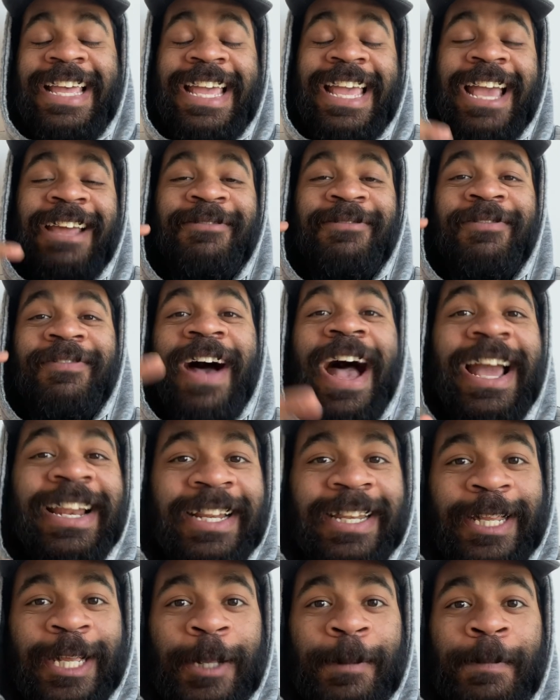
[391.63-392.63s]
And
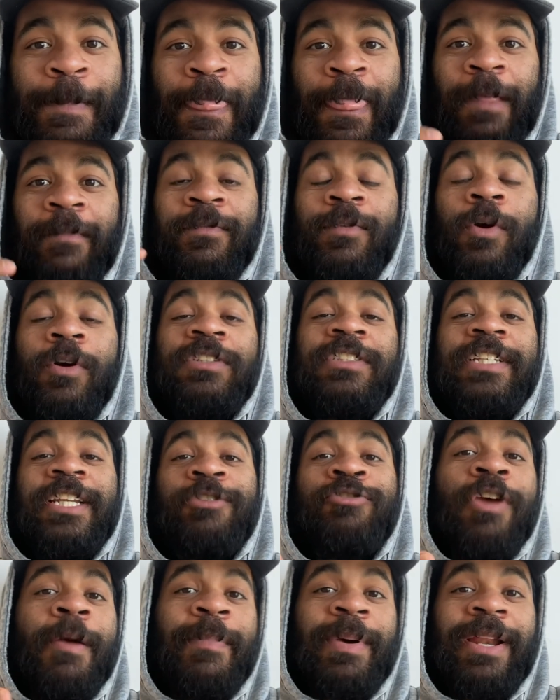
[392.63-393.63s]
finally, of course, the
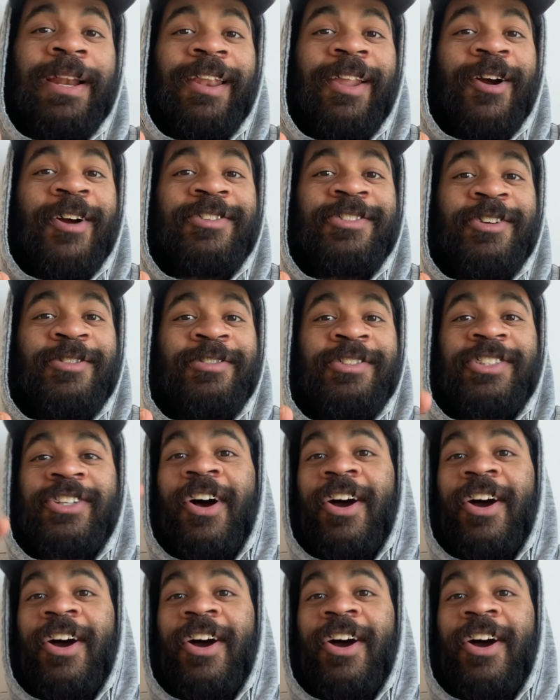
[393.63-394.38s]
Intrepid Enlarger you saw